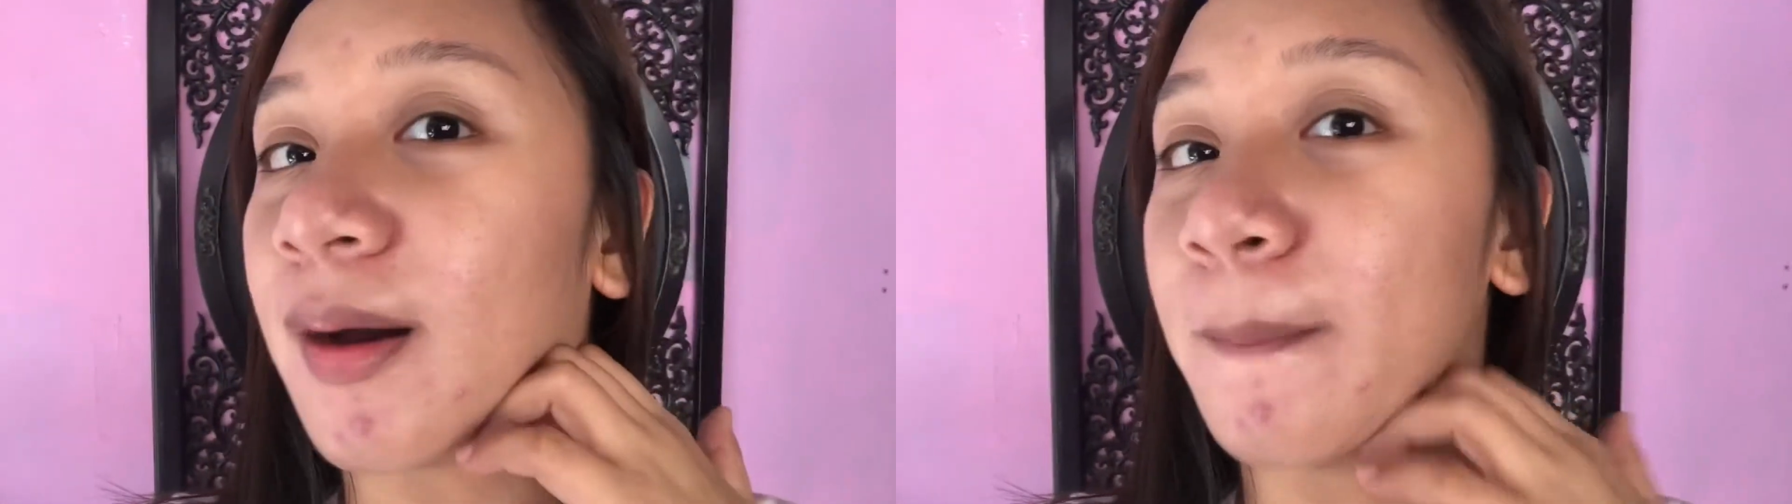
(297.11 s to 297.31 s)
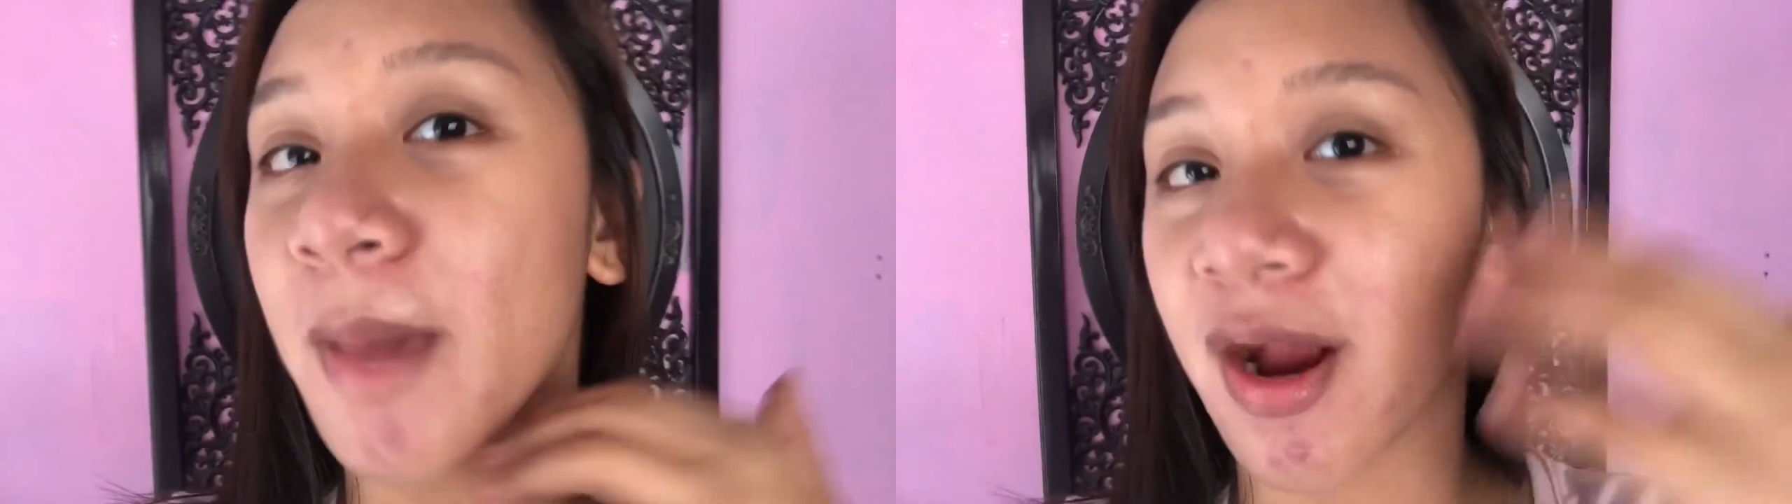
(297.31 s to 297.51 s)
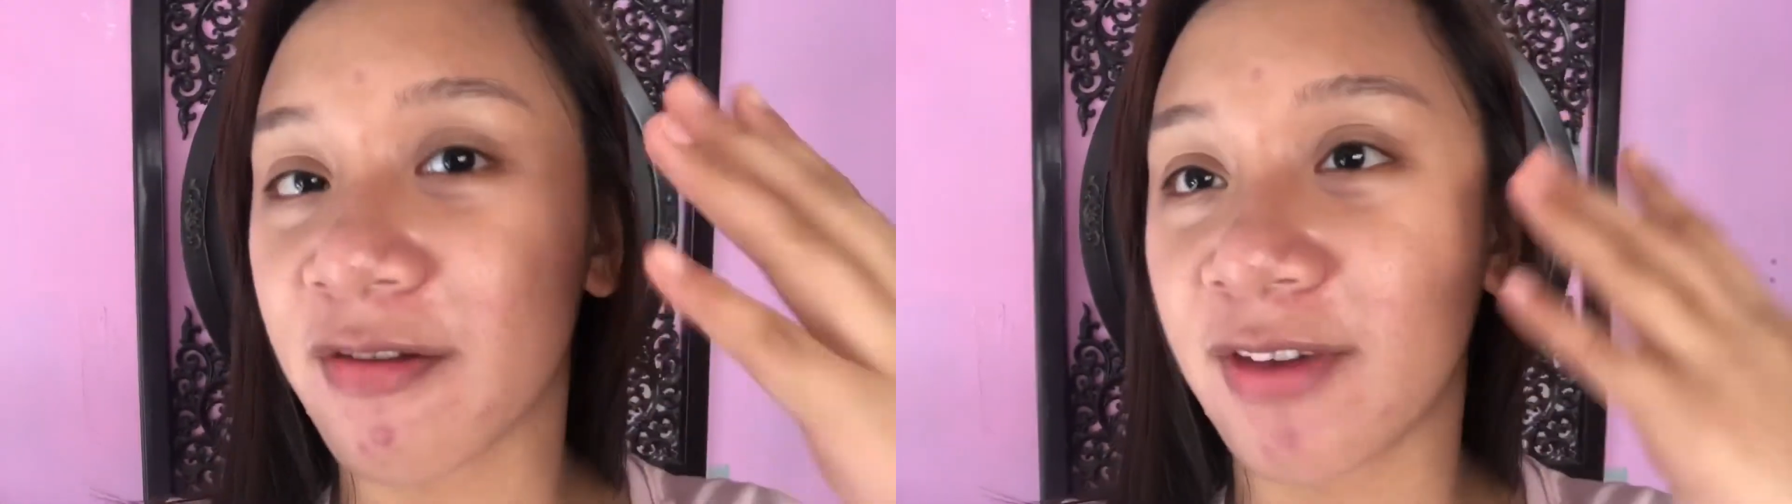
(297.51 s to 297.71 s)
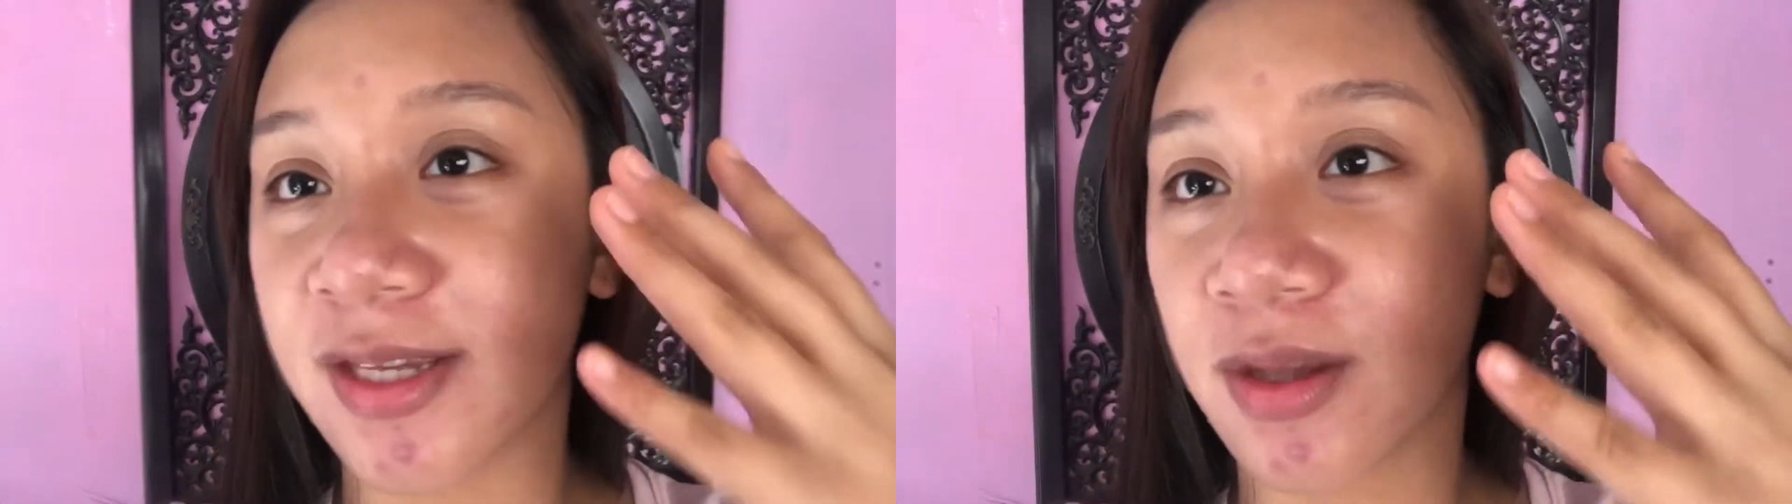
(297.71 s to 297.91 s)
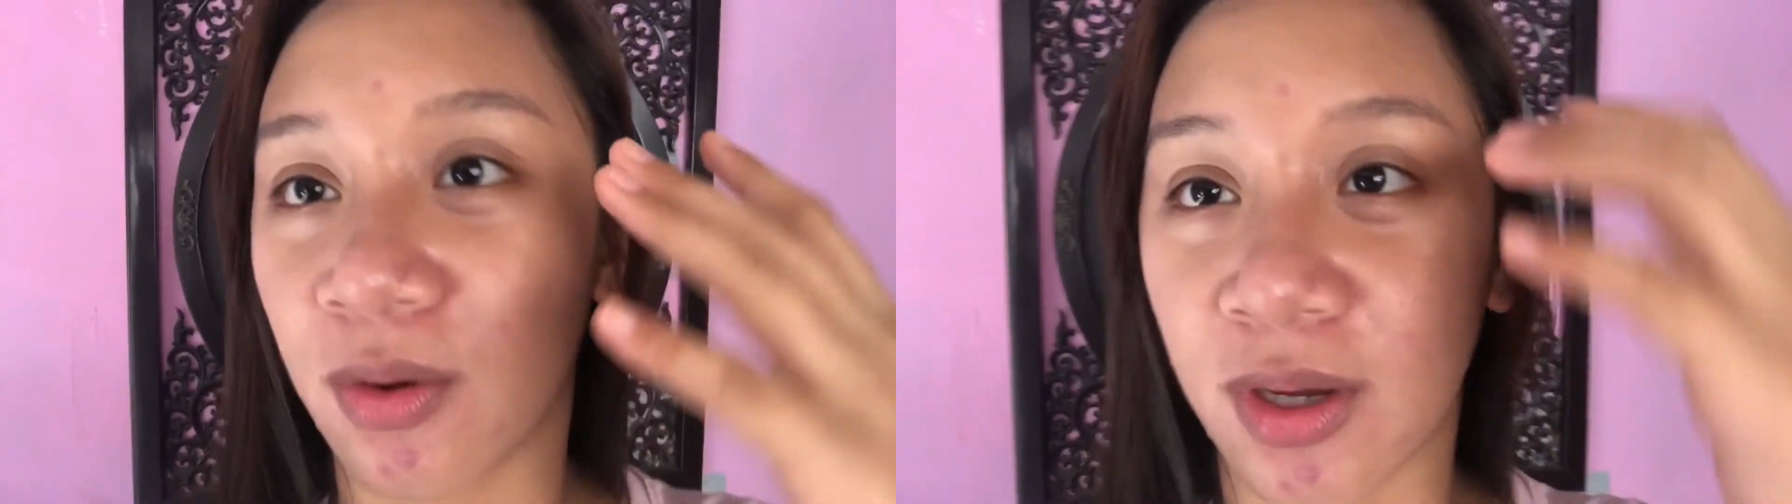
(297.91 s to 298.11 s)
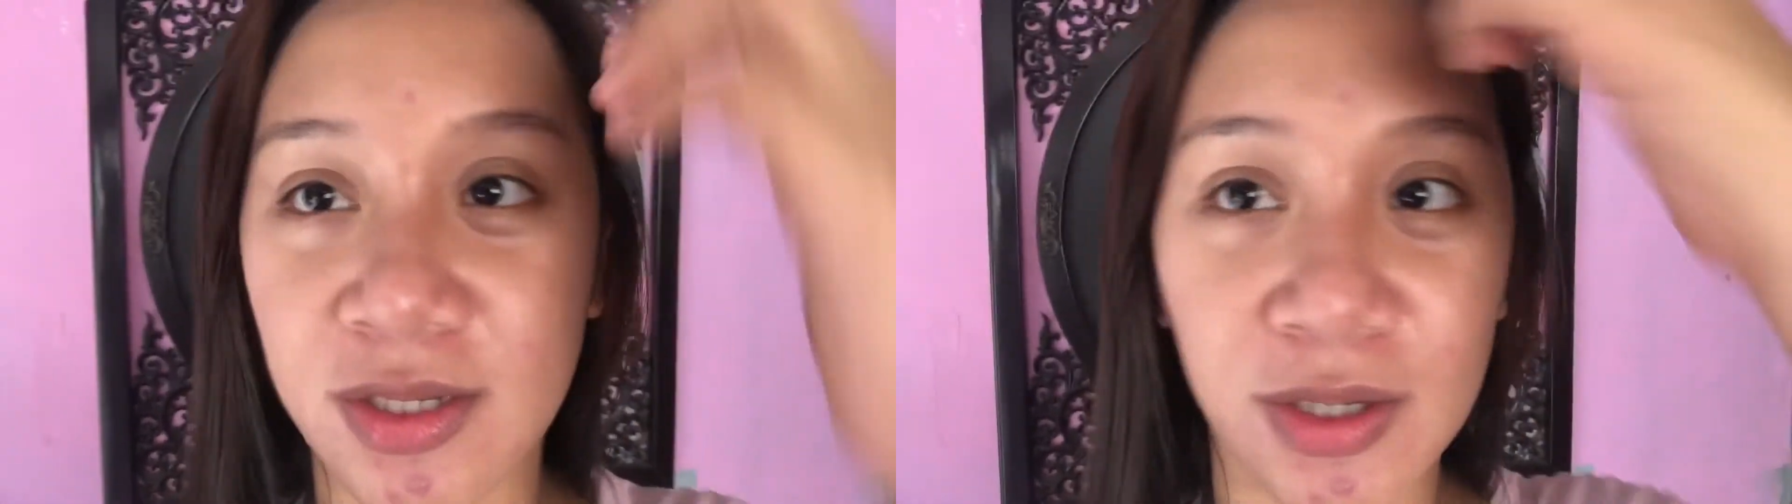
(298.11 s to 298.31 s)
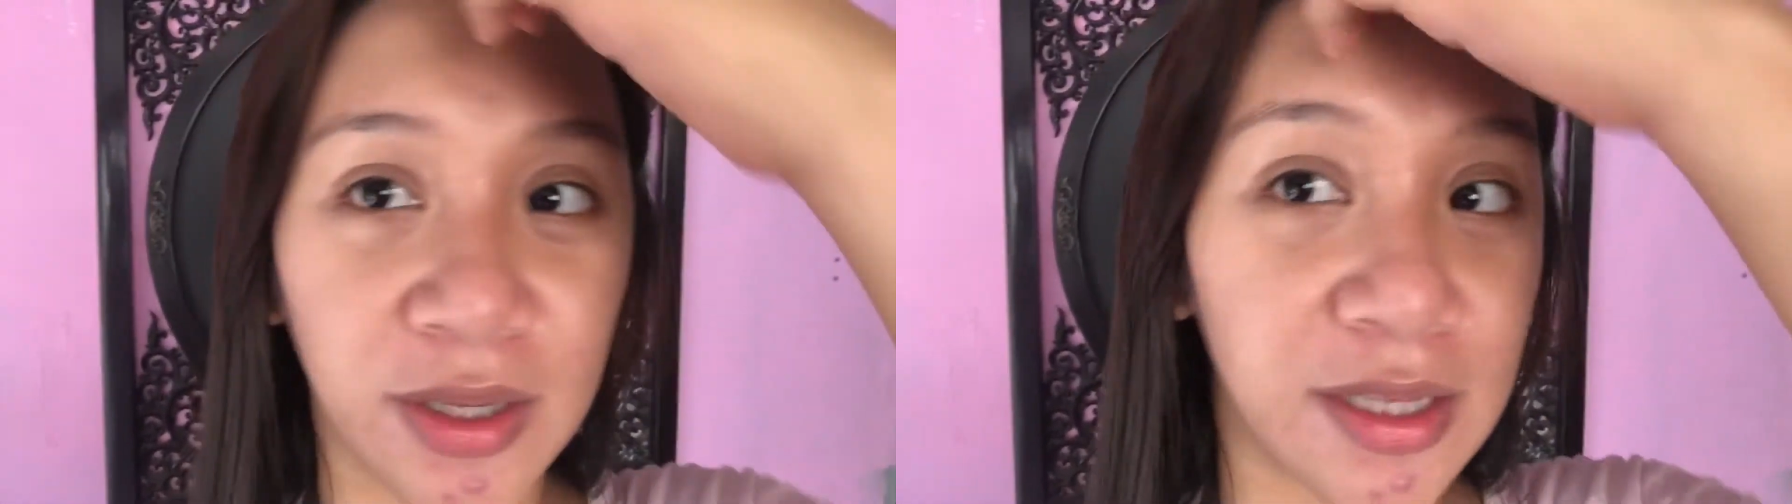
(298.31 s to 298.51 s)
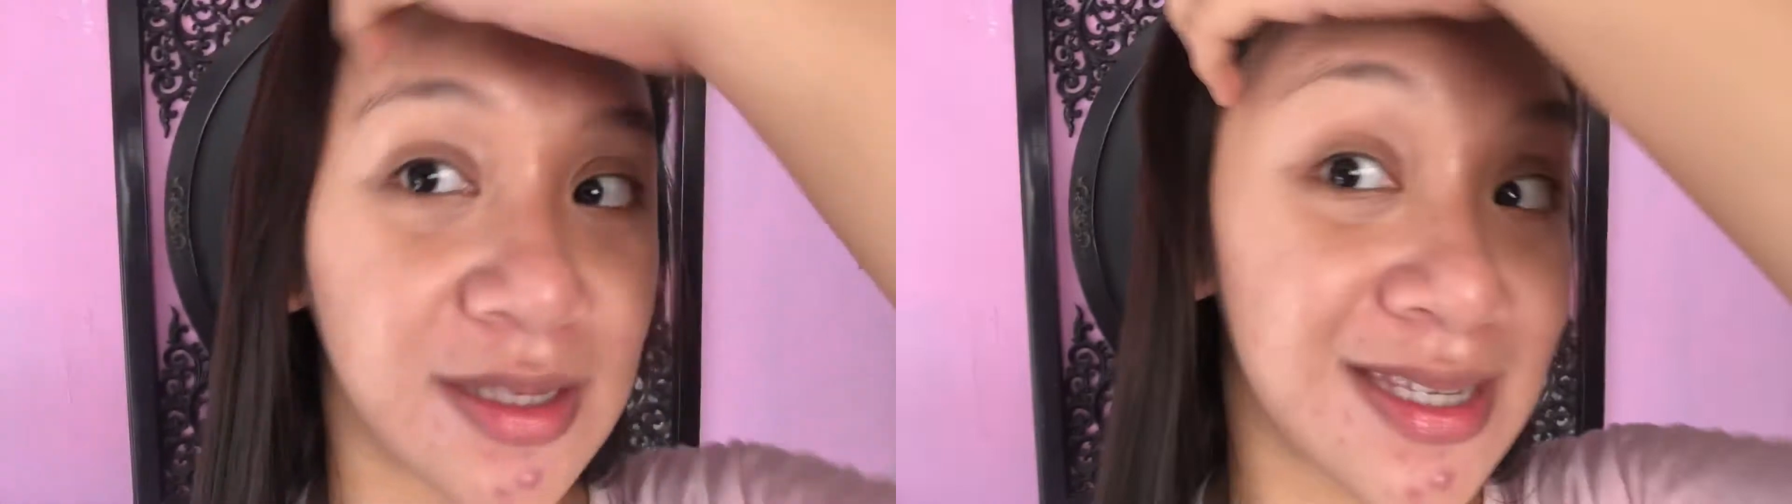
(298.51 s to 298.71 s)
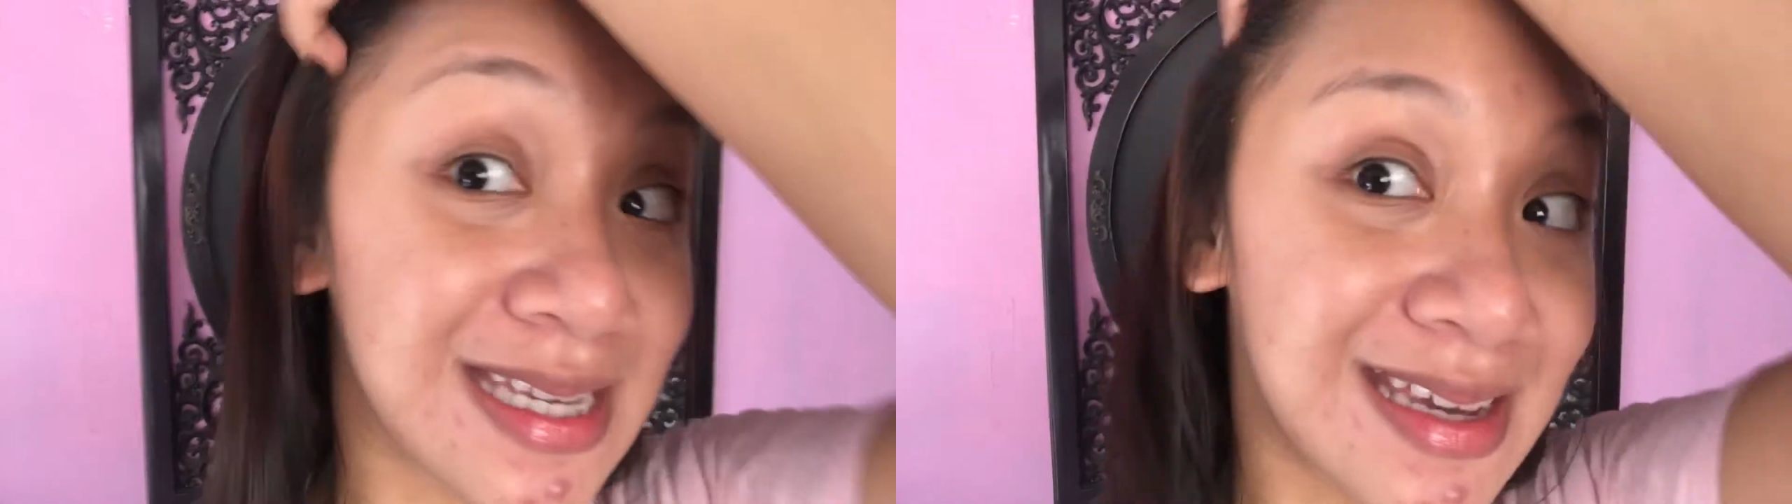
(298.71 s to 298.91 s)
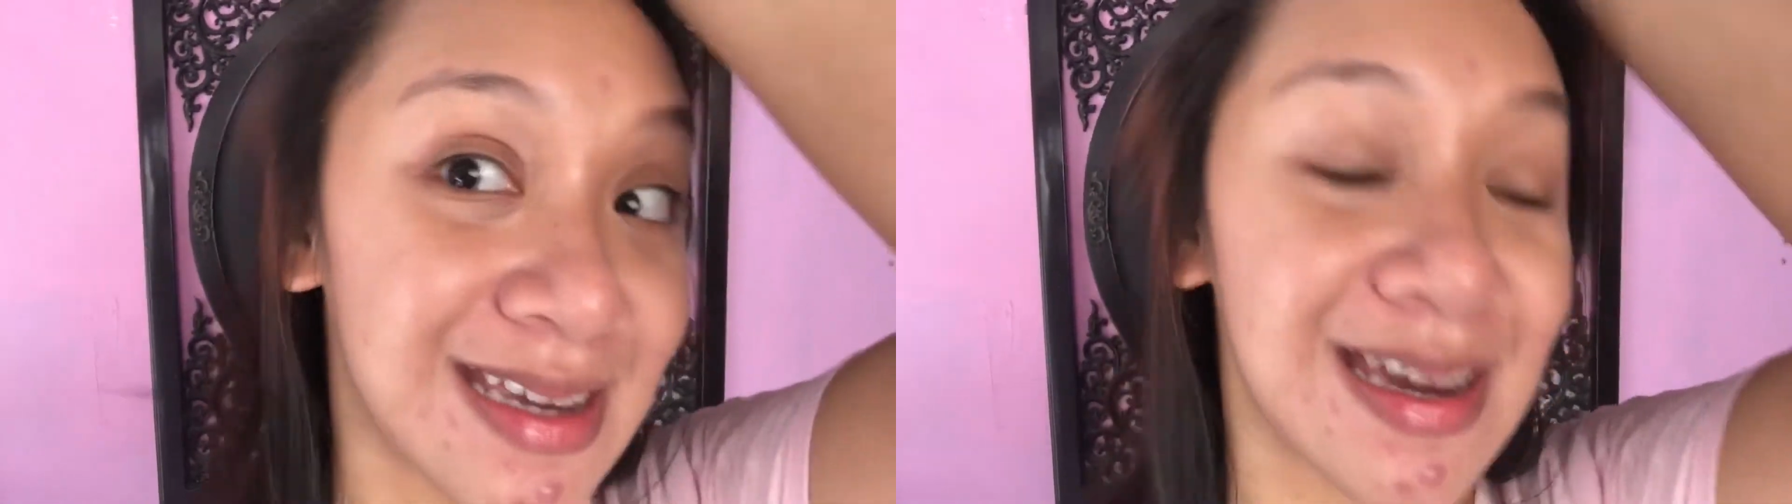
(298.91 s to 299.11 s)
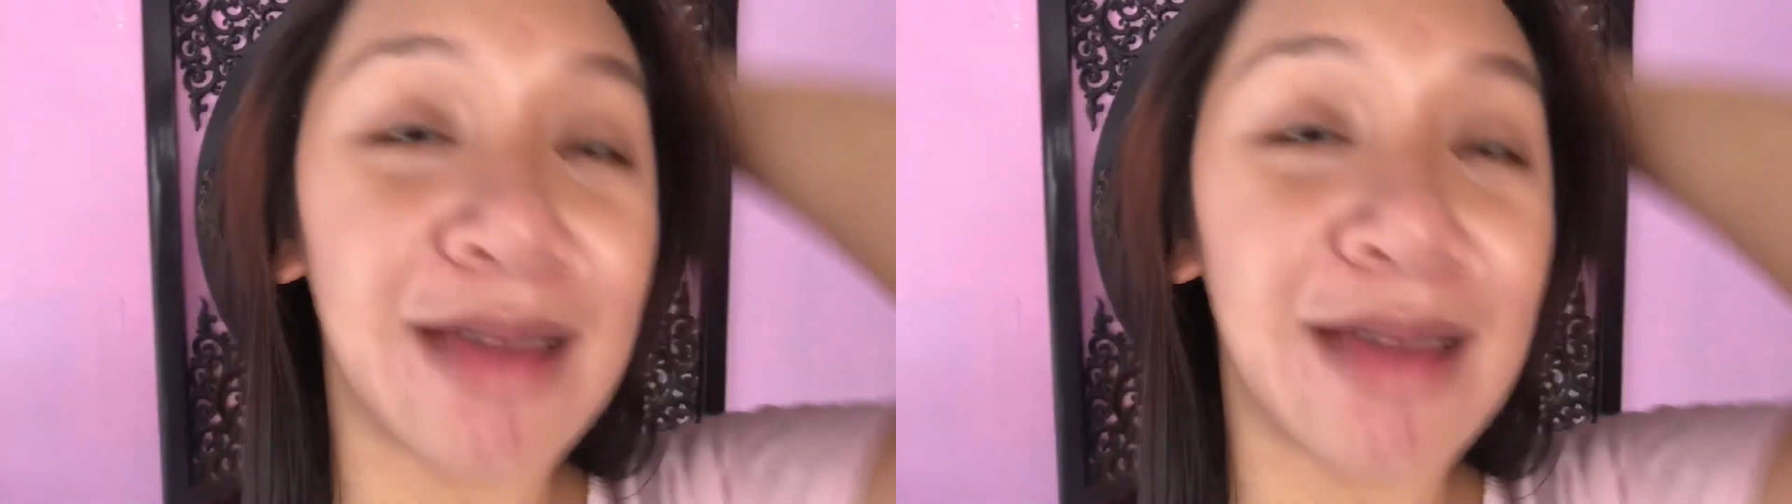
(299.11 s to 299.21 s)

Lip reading: bare face ako. As you can see,